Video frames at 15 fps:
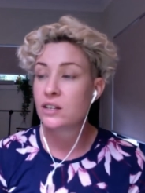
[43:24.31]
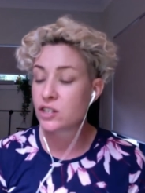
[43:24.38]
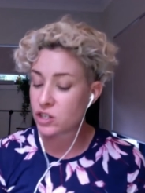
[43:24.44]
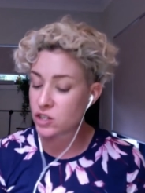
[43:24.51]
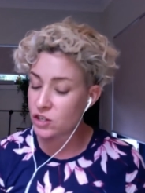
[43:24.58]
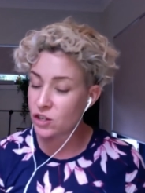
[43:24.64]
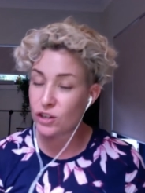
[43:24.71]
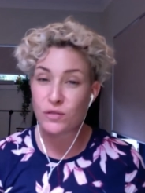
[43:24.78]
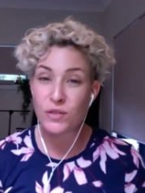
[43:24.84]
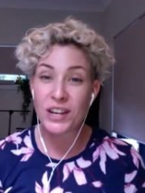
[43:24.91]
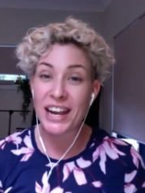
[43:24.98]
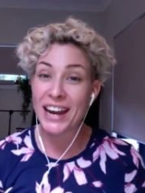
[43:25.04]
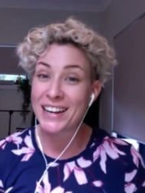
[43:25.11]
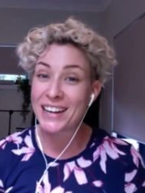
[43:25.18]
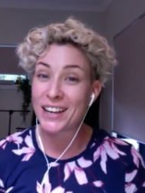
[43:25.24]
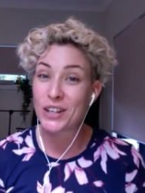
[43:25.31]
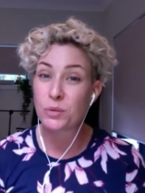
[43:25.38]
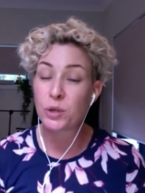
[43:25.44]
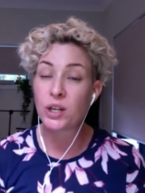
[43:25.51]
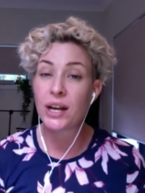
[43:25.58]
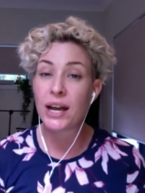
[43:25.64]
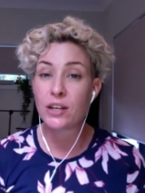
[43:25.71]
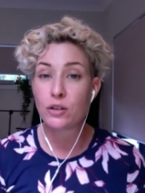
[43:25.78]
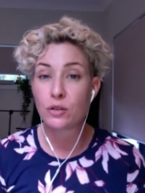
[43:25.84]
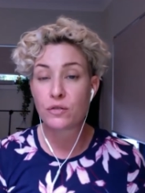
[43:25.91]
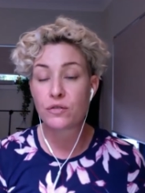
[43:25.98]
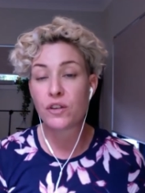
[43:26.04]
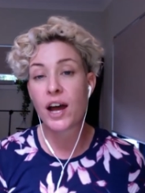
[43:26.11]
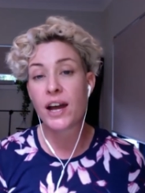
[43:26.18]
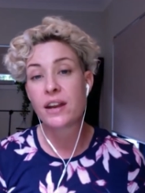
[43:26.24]
Mm. Just search for Katie Underwood and
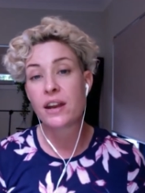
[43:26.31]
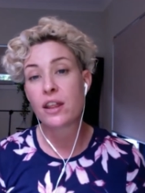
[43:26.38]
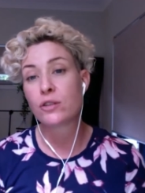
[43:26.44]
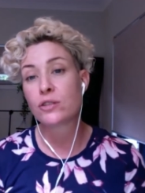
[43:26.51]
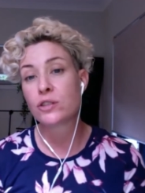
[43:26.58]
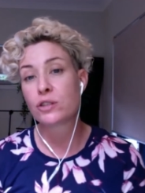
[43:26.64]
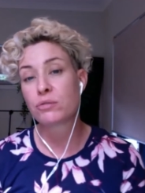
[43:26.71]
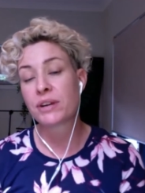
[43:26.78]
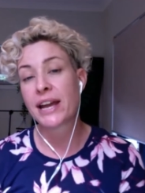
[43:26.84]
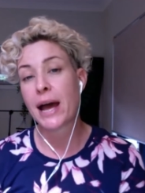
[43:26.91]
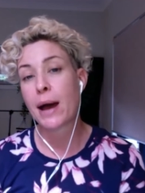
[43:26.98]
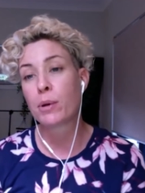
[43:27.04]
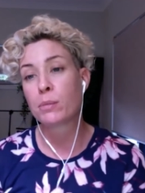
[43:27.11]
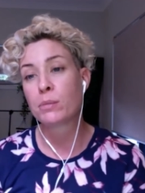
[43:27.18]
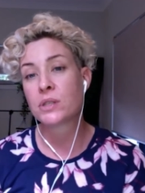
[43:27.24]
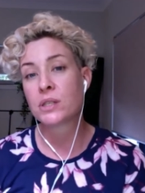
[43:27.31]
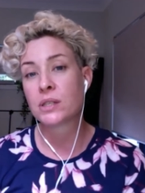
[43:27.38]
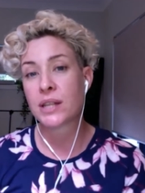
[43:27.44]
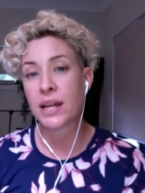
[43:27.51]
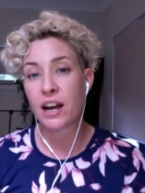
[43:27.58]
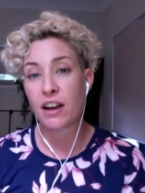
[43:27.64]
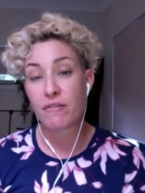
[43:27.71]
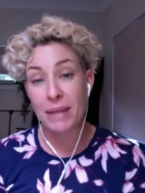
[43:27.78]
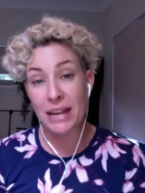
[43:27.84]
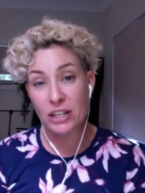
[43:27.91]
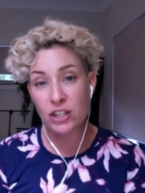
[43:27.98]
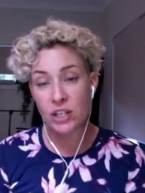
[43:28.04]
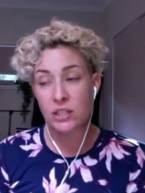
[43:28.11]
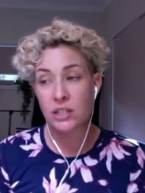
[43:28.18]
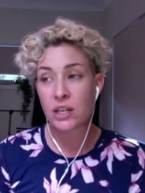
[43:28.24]
you'll find those three albums that I've
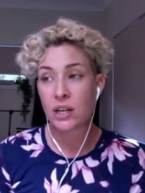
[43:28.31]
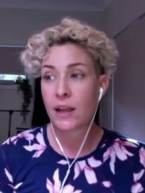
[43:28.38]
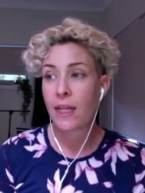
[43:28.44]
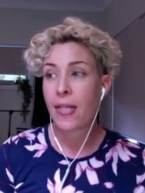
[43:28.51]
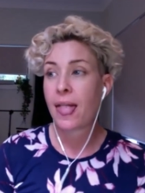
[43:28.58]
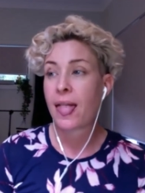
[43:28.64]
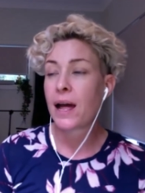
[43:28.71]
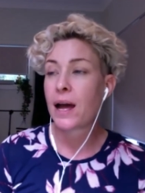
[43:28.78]
mentioned. Yeah.